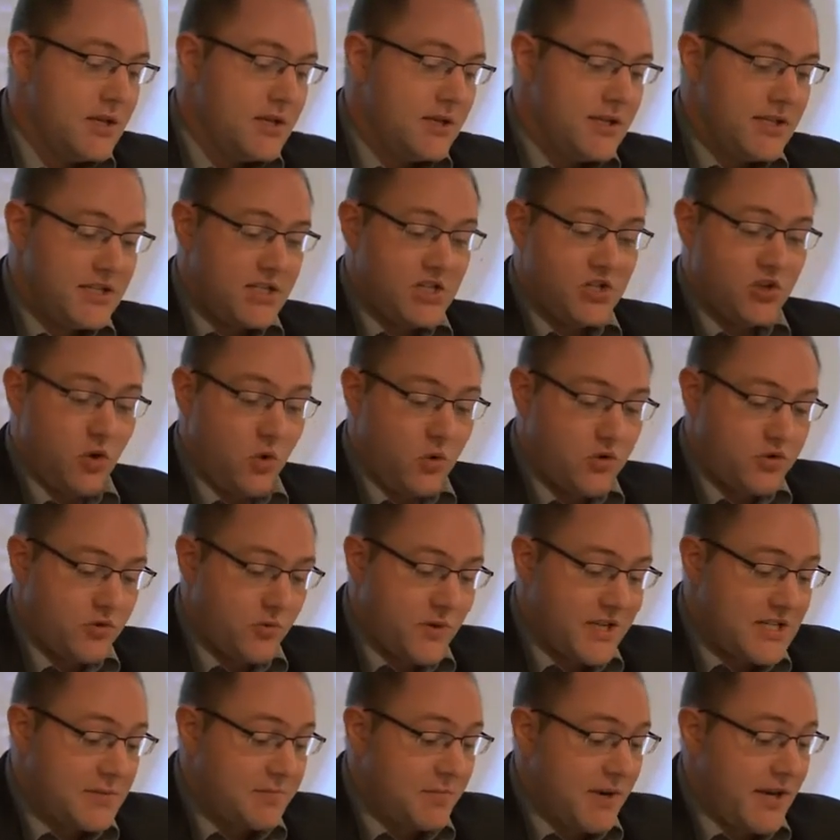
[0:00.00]
This is also
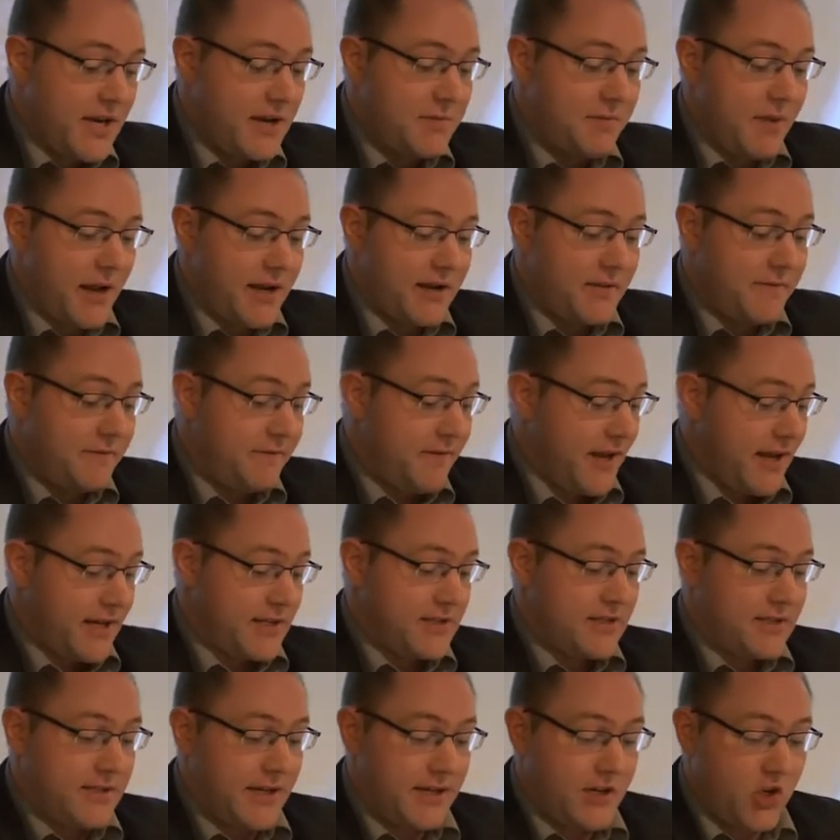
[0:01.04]
explained by the
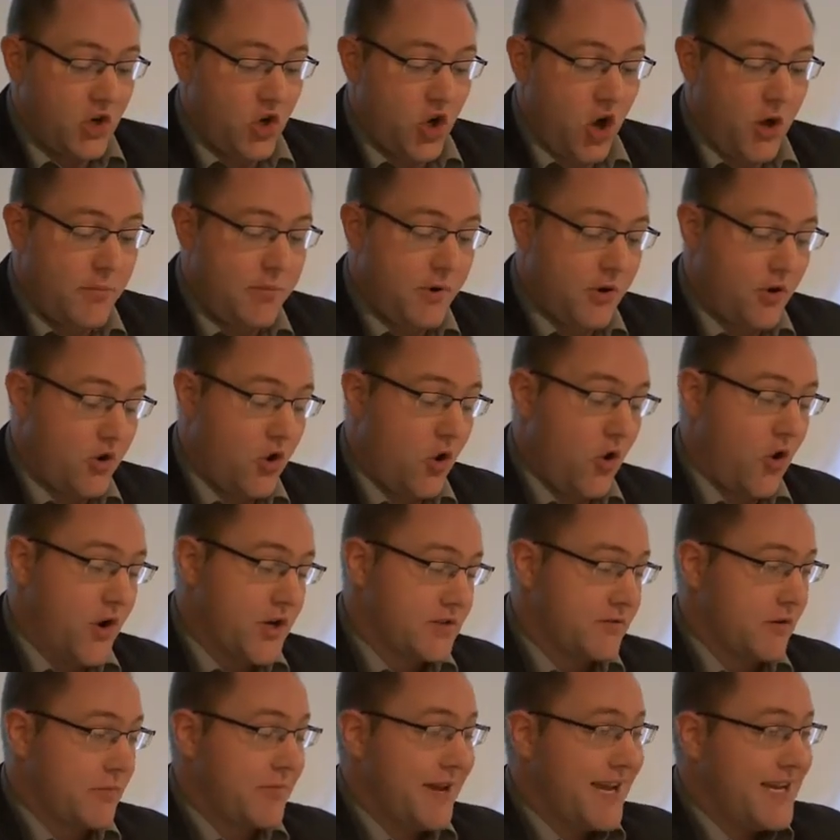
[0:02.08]
fact that the copper
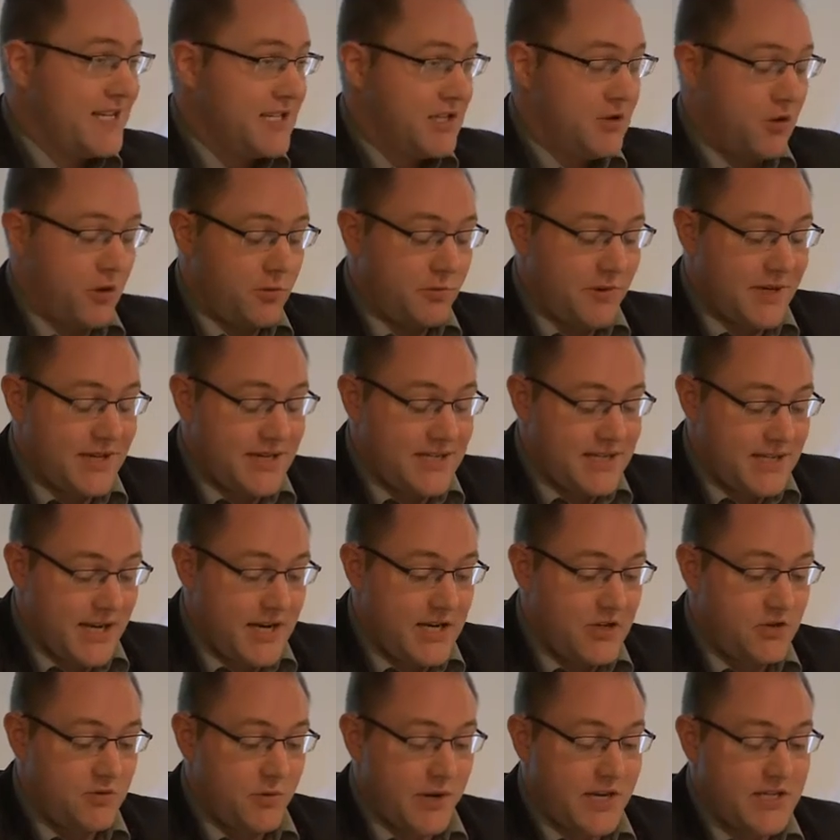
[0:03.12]
coins from
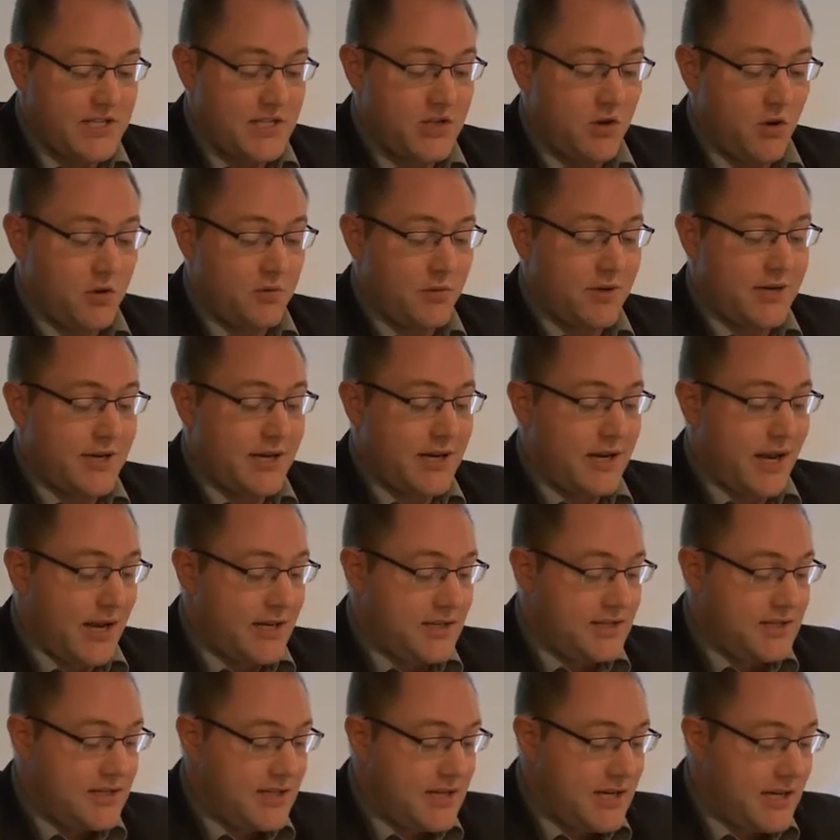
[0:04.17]
1810 to
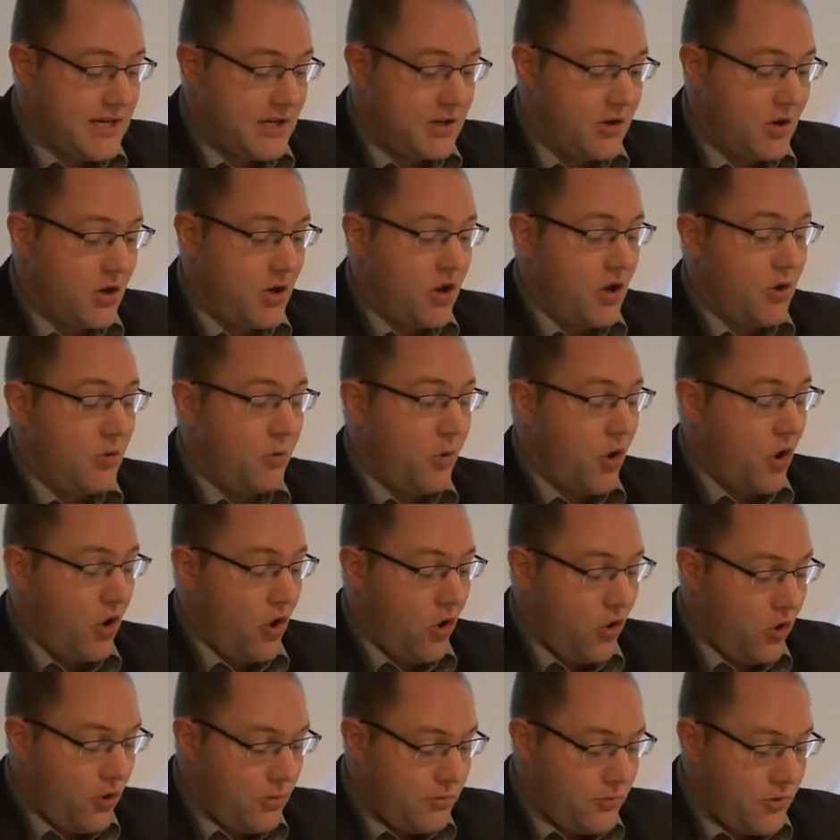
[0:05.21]
1819 were
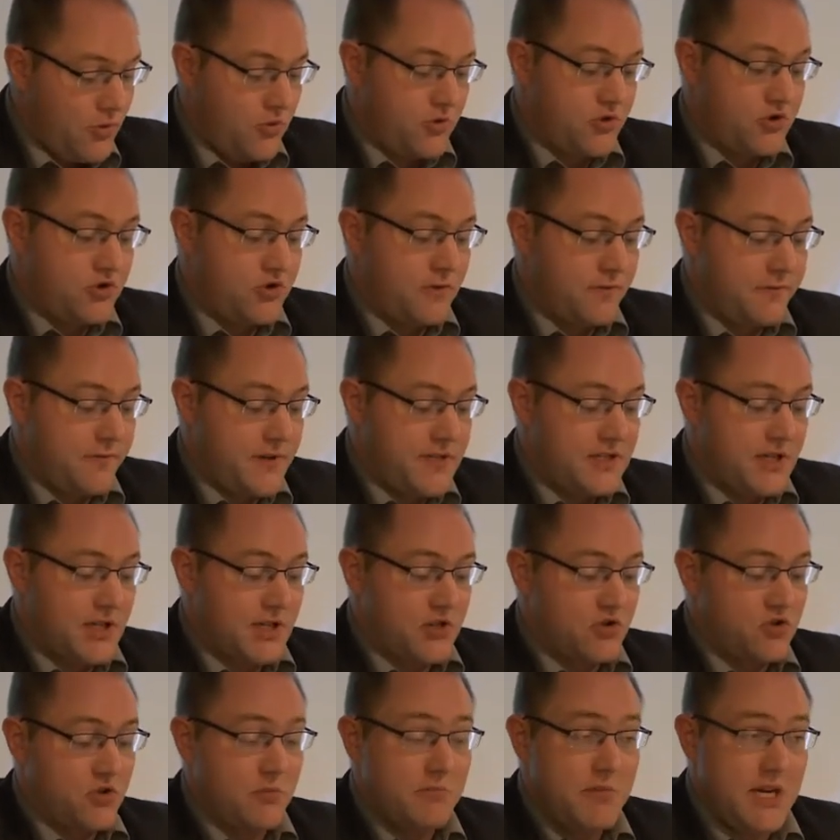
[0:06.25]
almost
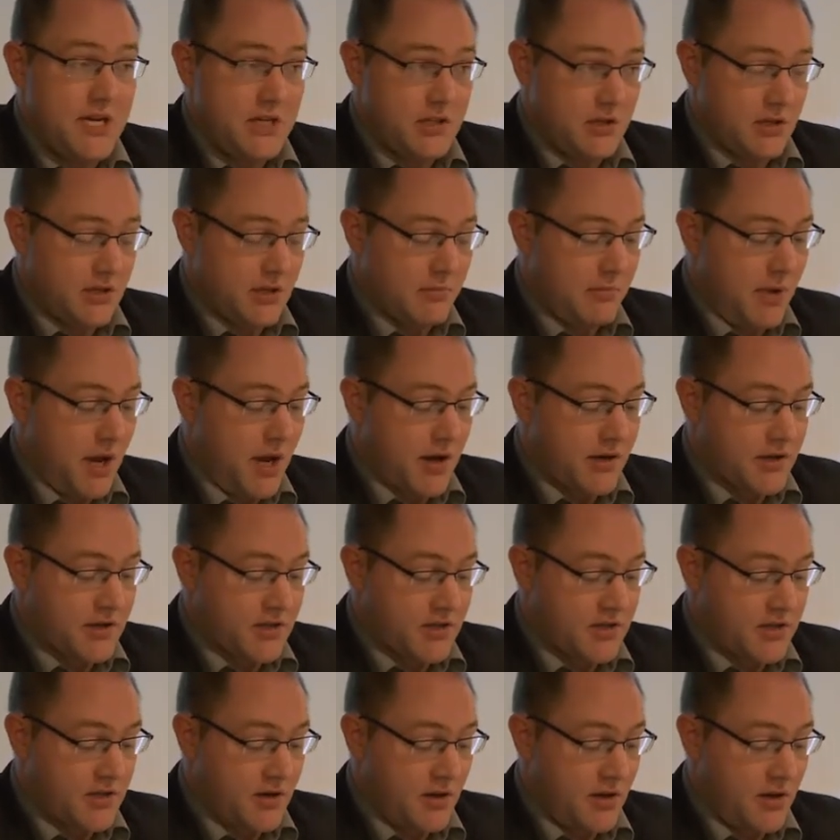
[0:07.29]
sufficient to meet the
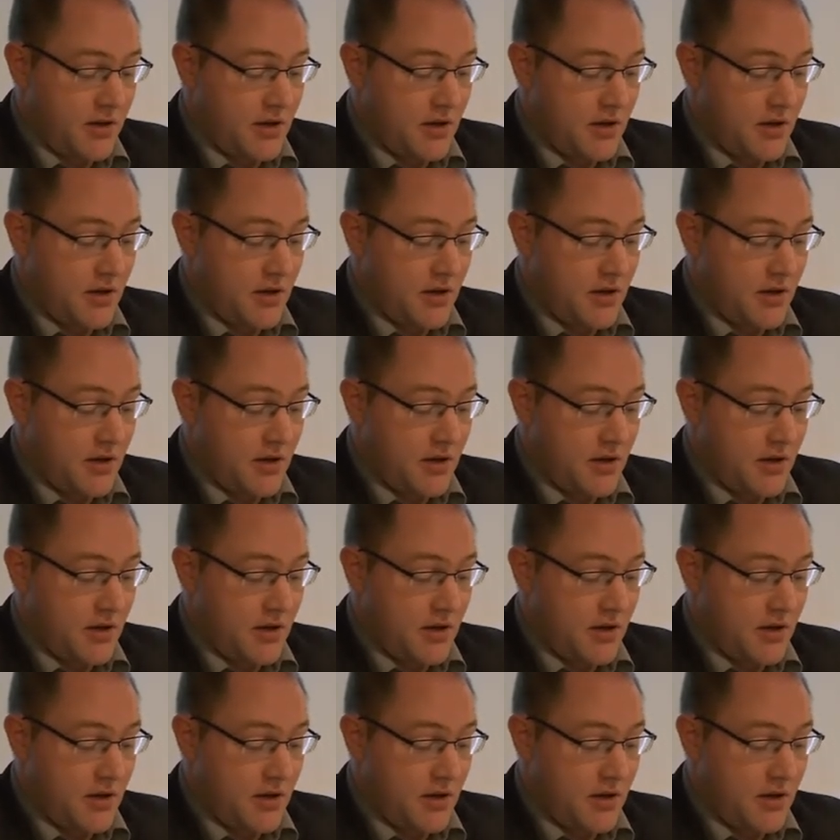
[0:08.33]
demands.